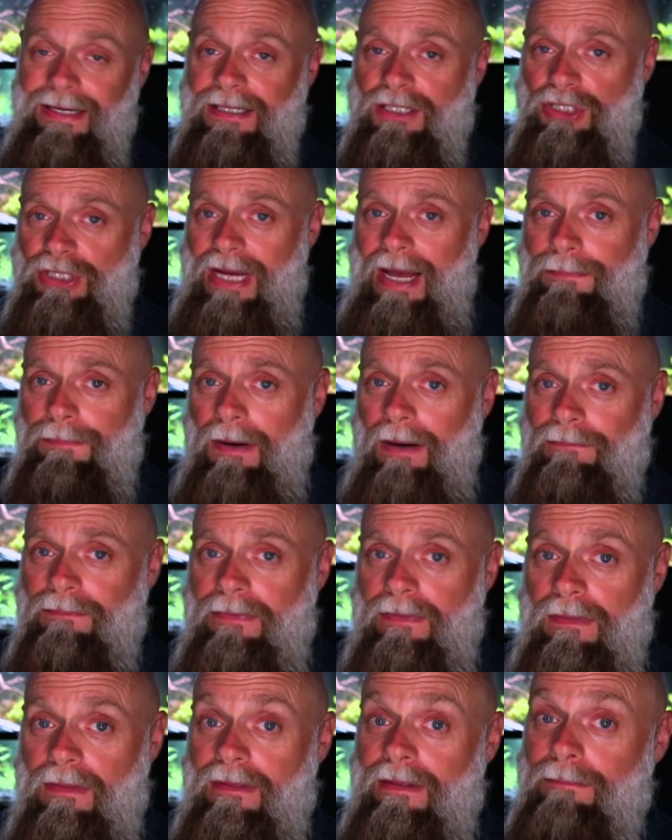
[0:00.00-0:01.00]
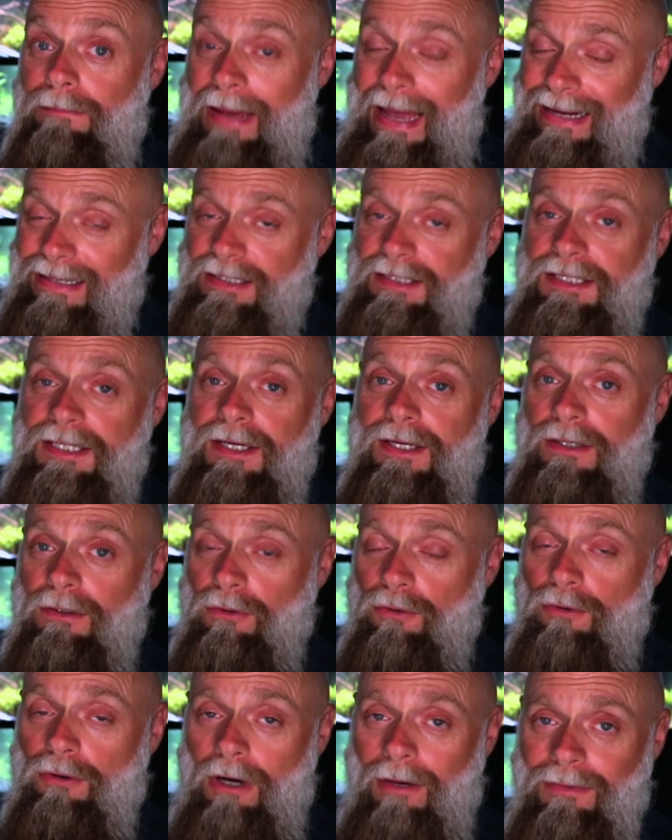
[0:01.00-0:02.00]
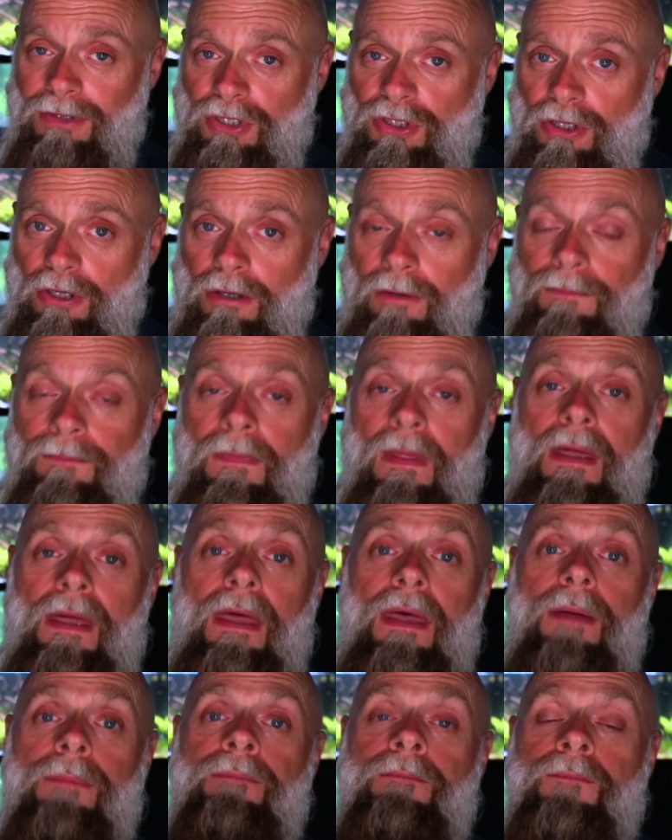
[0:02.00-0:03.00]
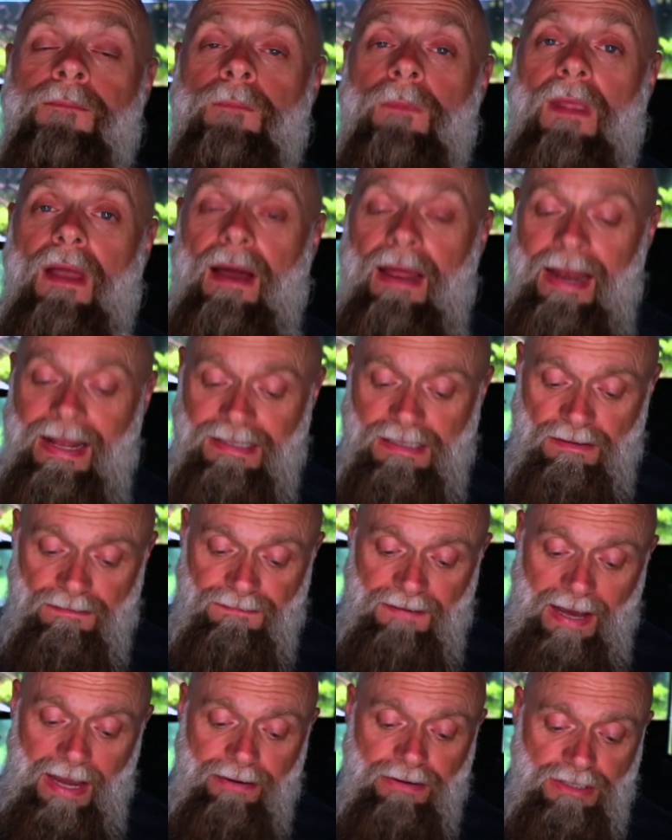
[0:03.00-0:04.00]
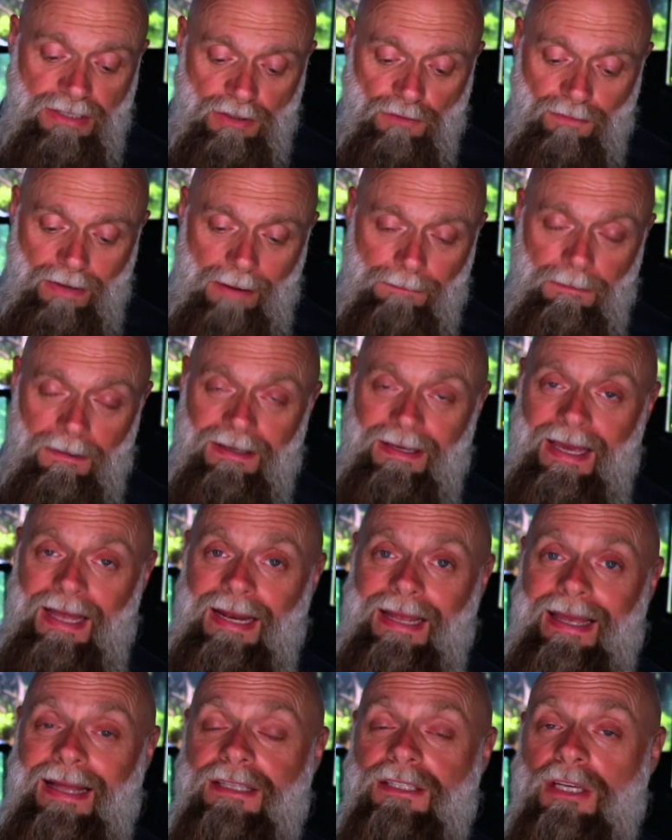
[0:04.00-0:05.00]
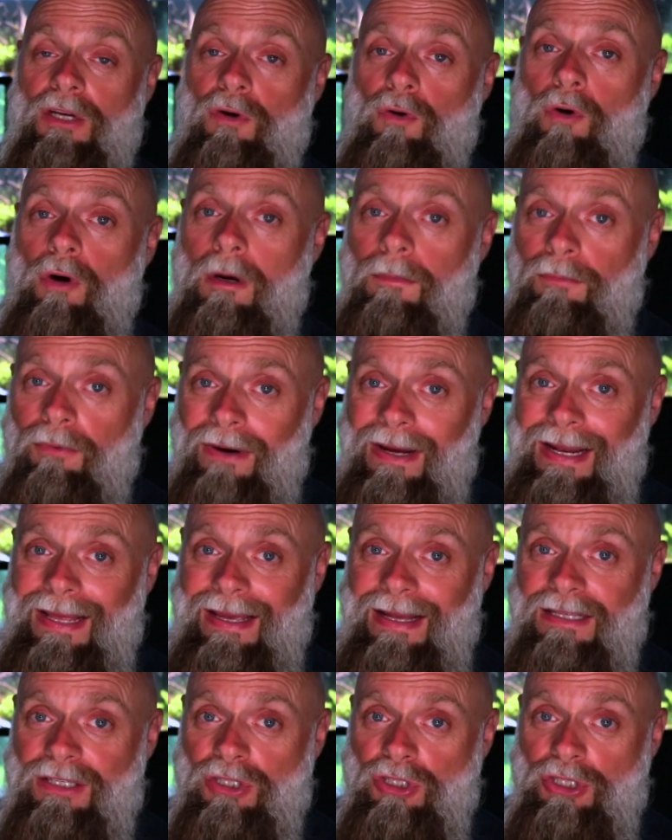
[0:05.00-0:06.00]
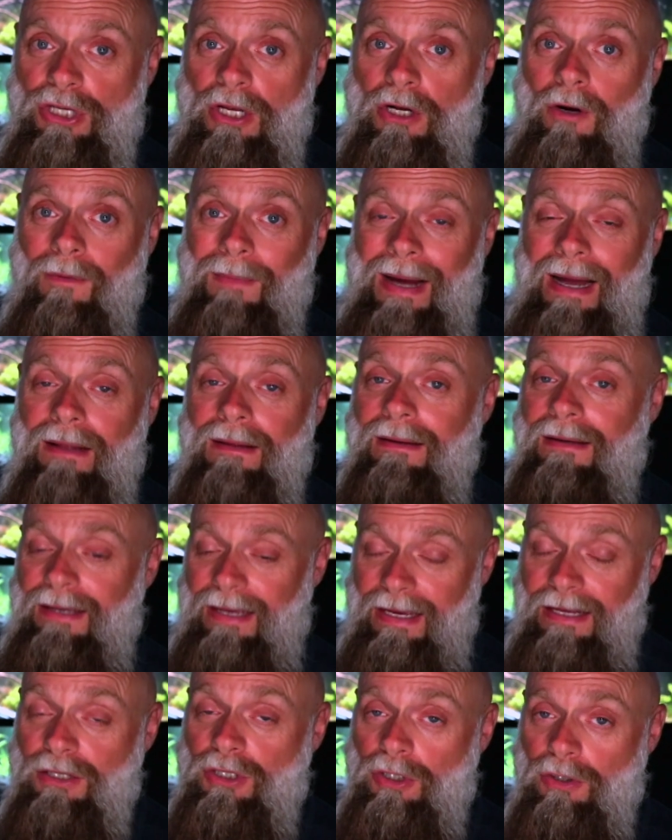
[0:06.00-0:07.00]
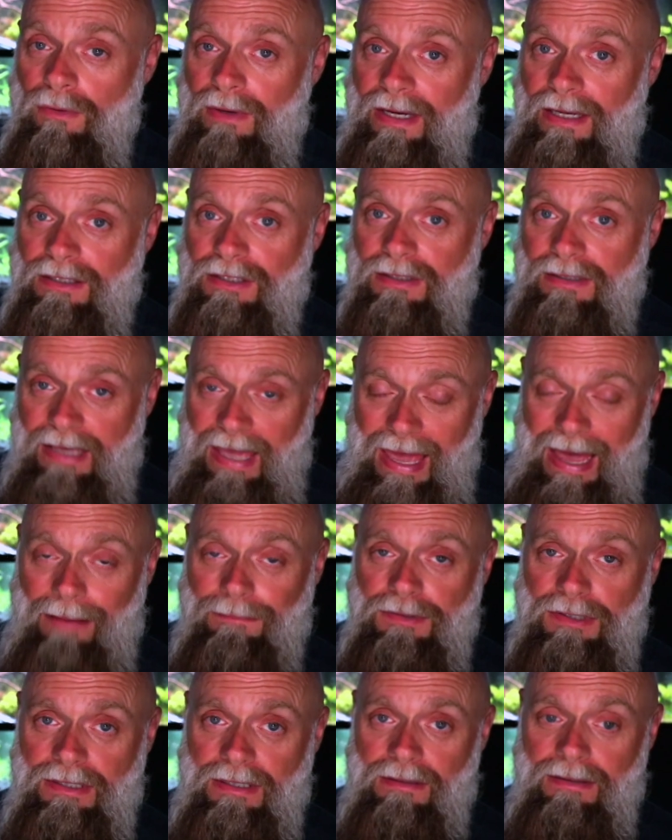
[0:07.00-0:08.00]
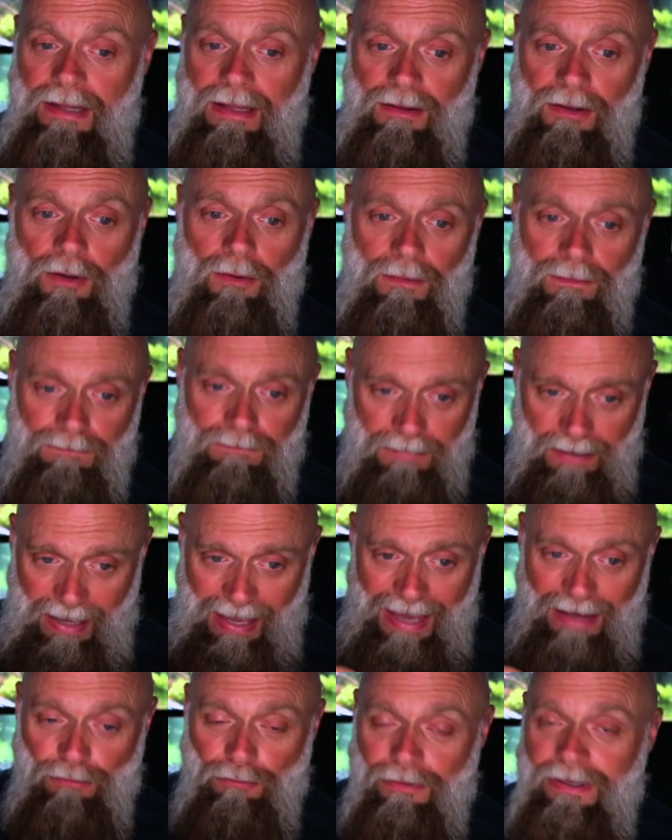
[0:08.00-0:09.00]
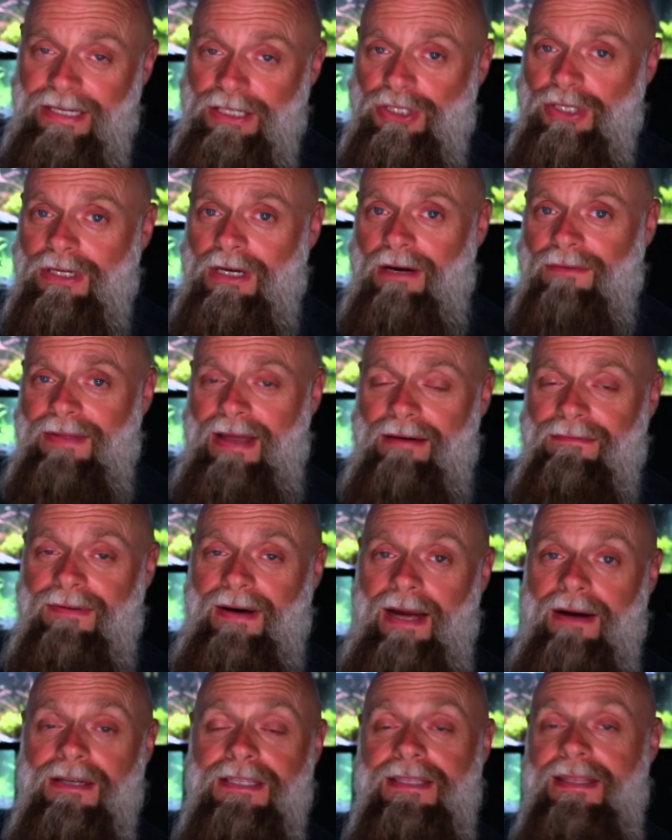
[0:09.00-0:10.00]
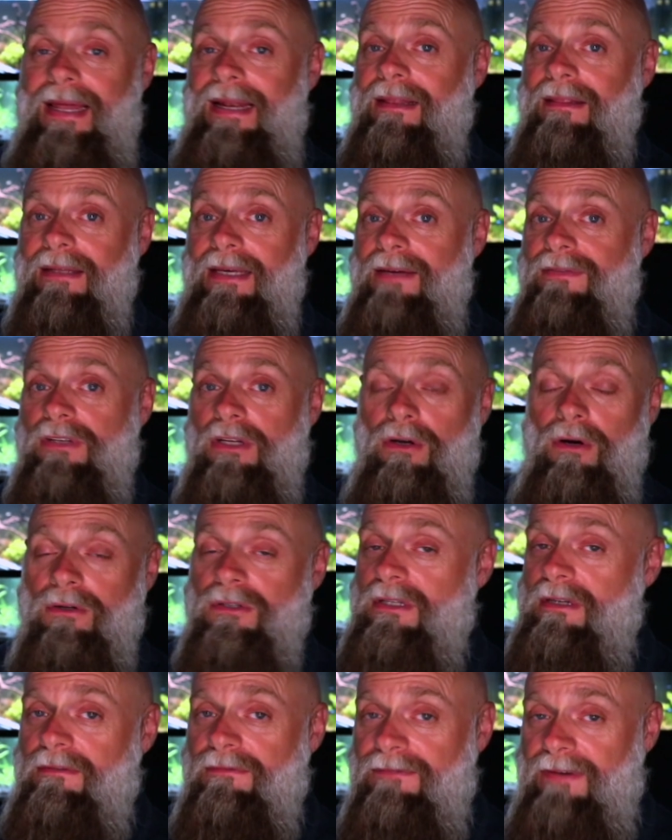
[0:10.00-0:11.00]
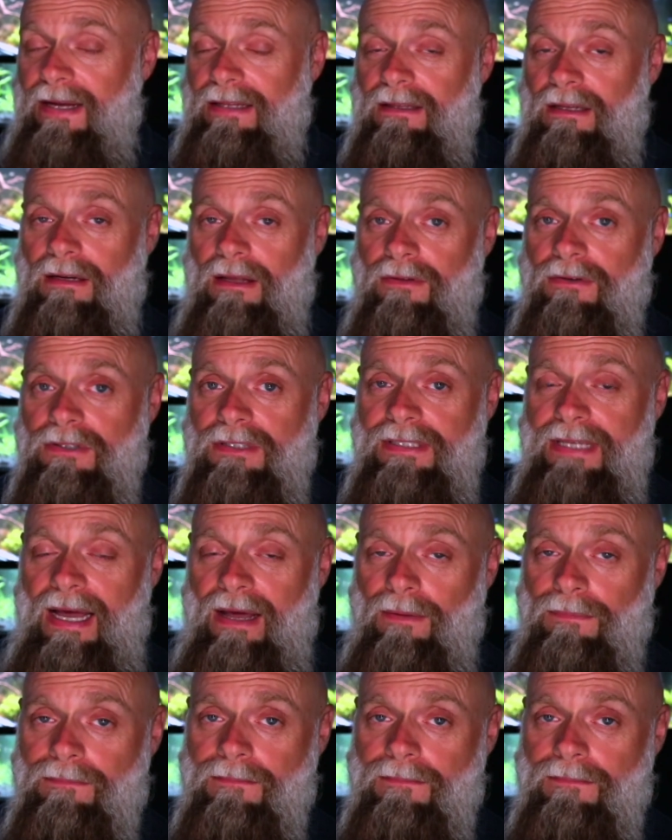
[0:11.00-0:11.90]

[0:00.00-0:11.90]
chop up the bacterial chromosome, and as the virus is replicating, it's incorporating its genome into its capsid, that little head region of that virus, and then it leaves and goes and infects another cell.